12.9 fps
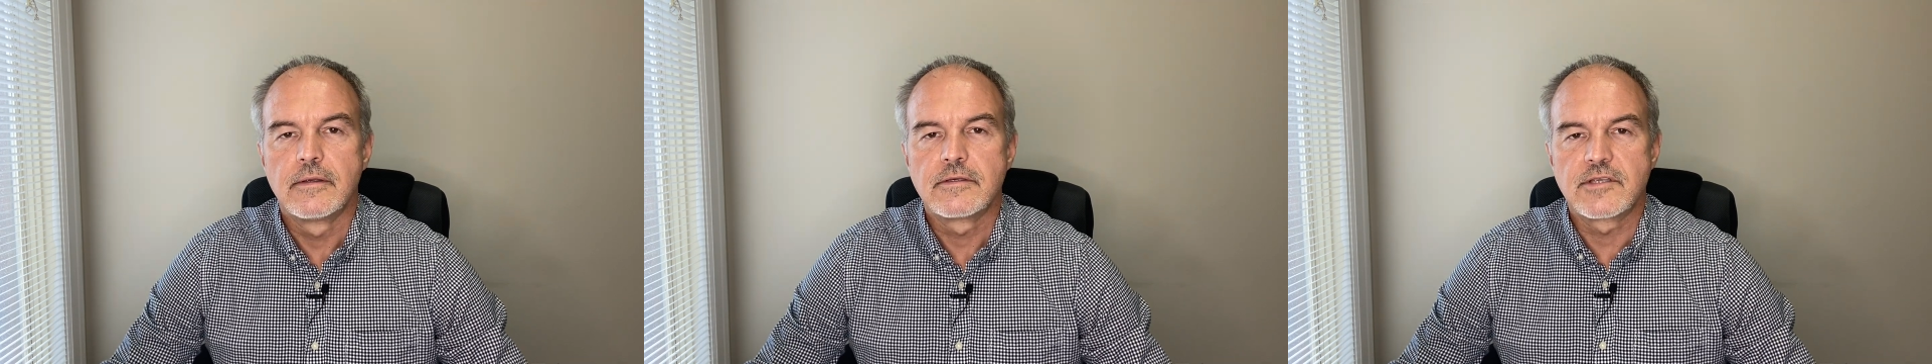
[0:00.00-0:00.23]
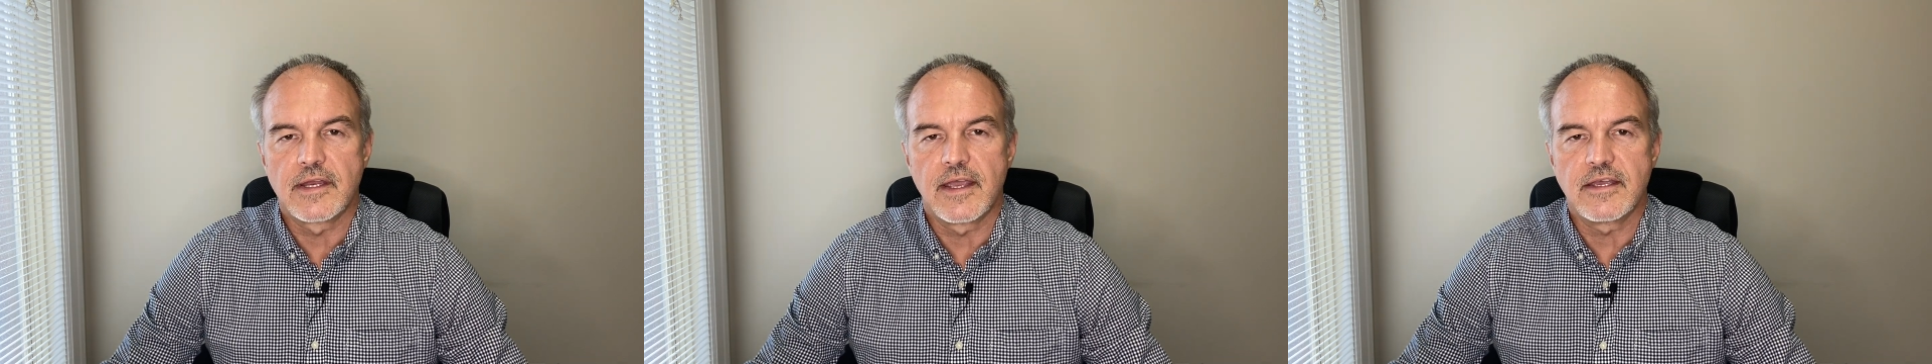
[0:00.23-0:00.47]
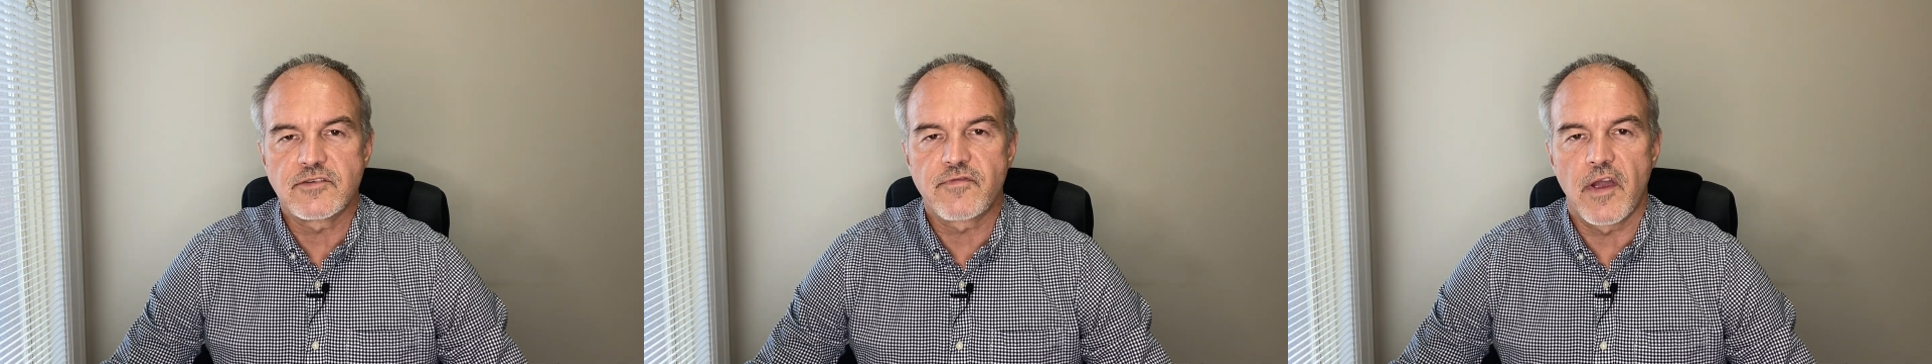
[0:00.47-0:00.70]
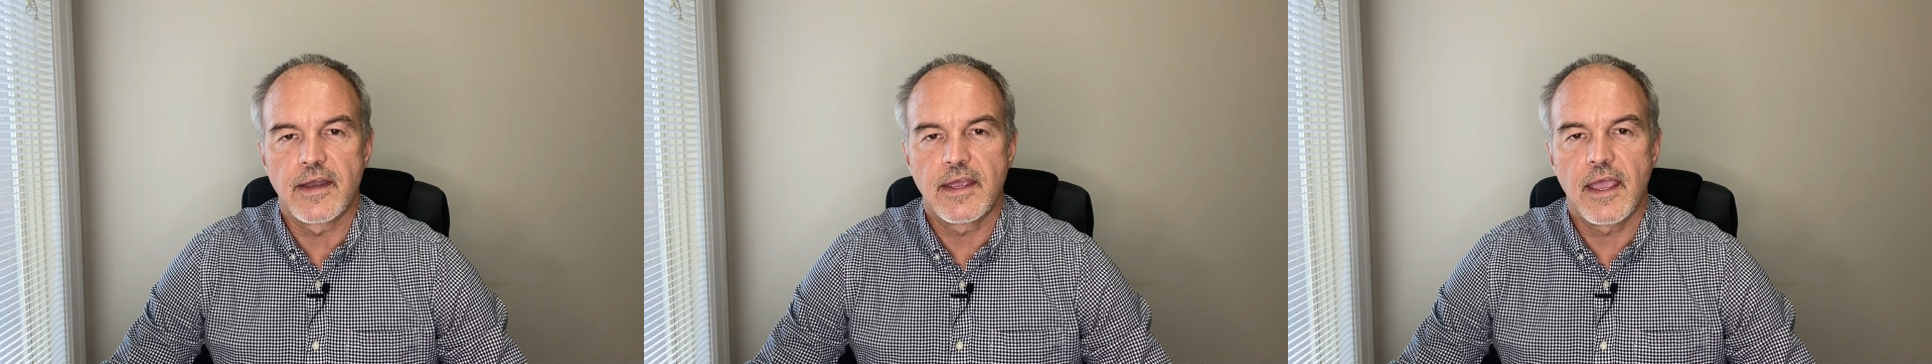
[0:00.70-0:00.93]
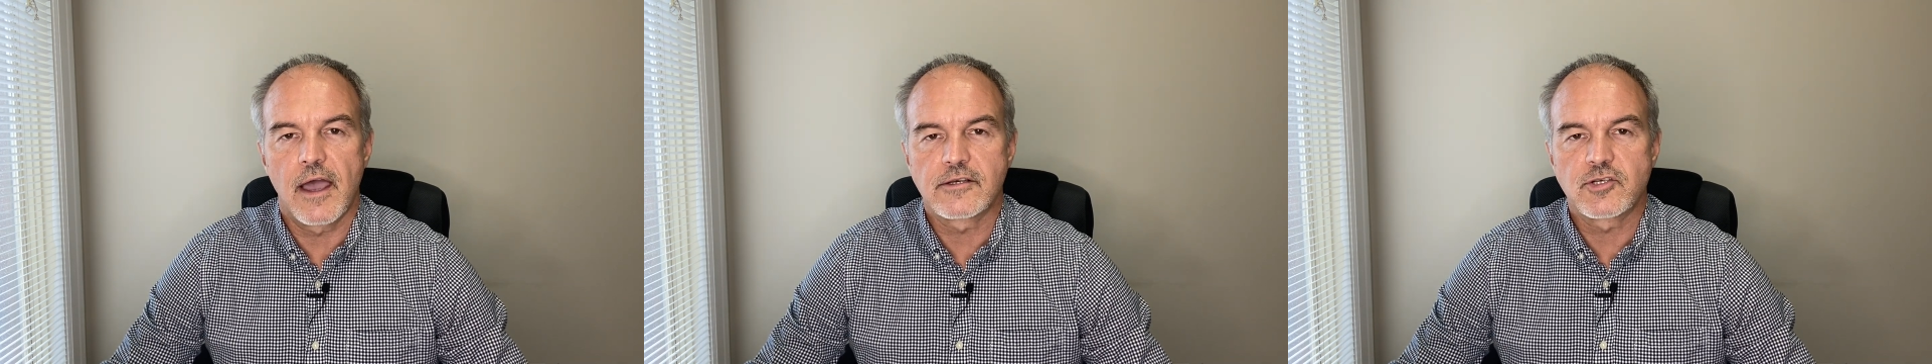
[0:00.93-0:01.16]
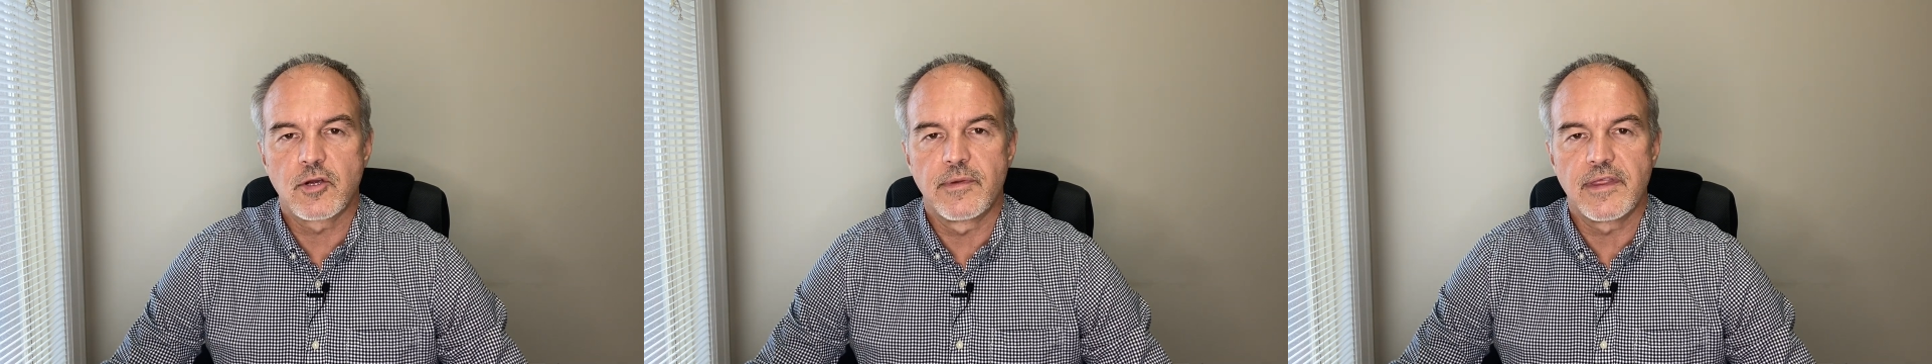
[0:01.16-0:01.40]
Today is Friday,
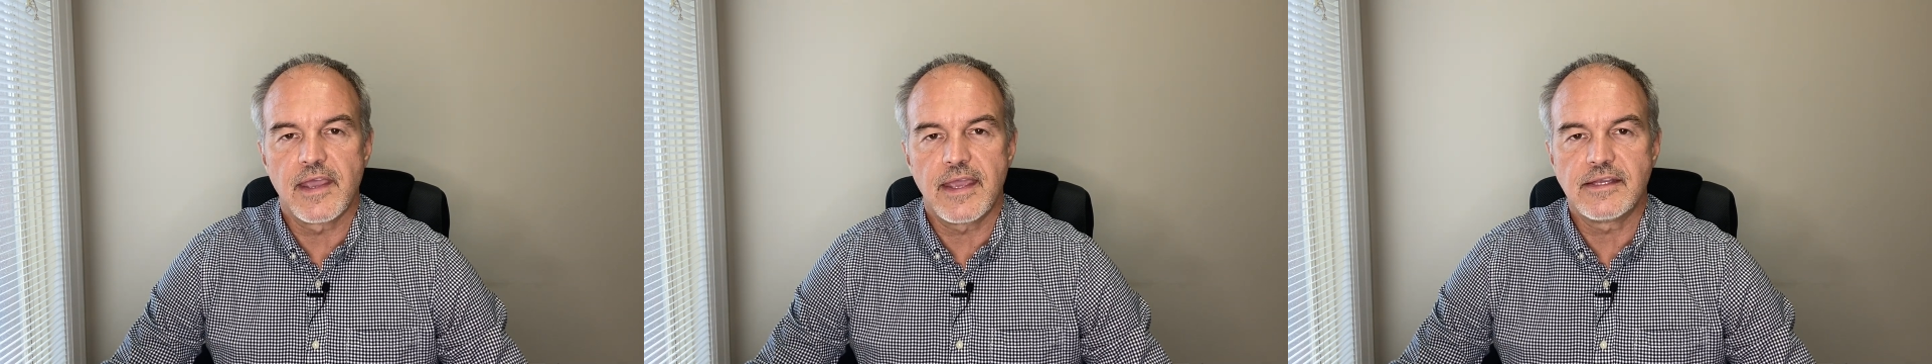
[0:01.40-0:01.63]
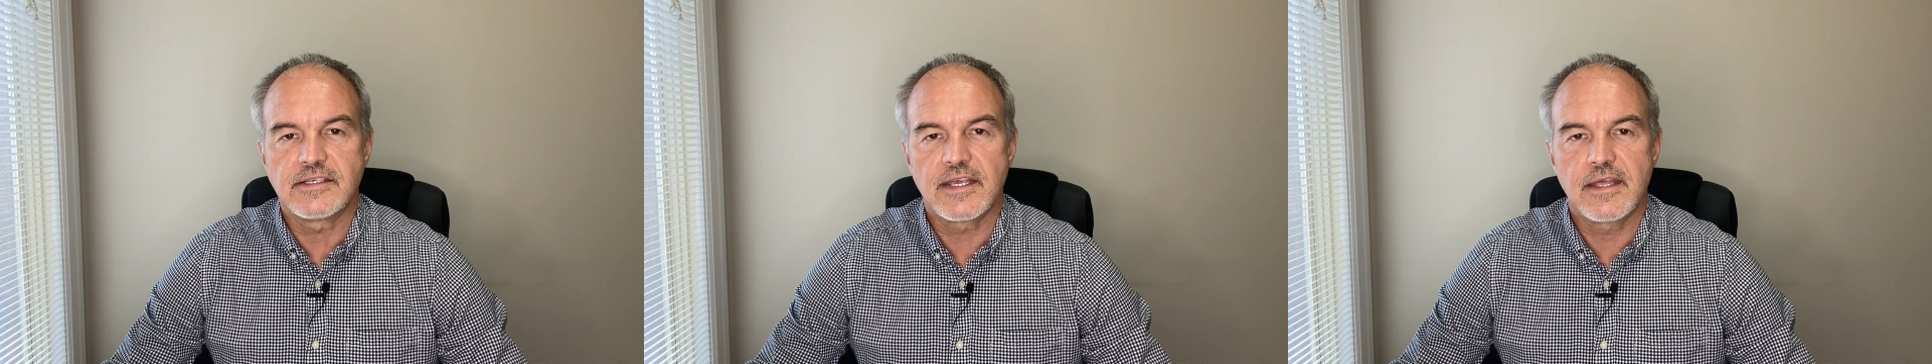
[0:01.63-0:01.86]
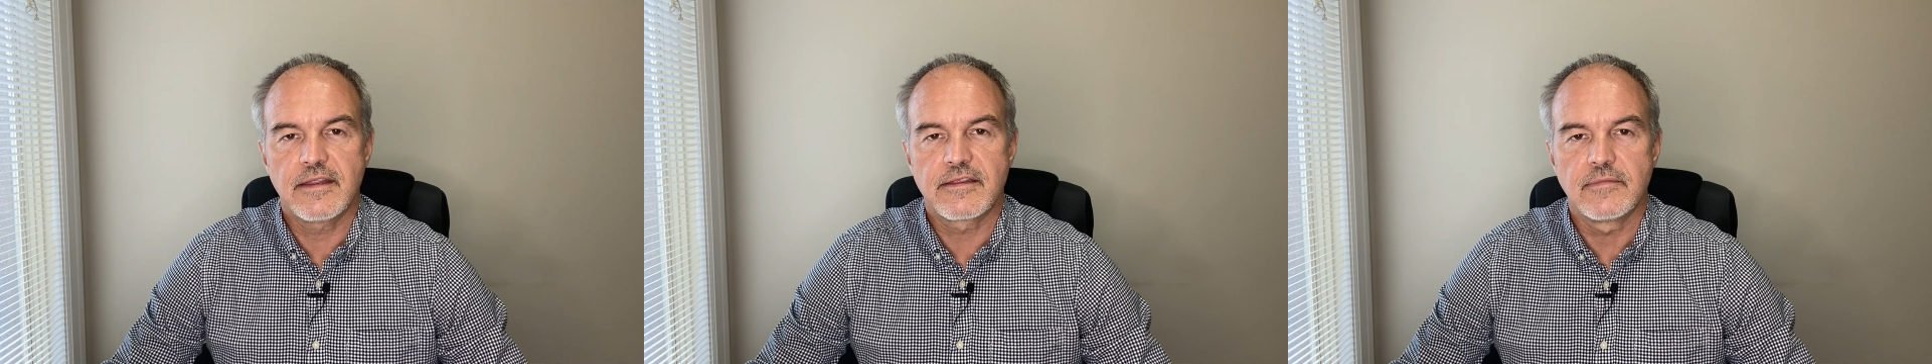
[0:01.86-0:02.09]
October the 18th,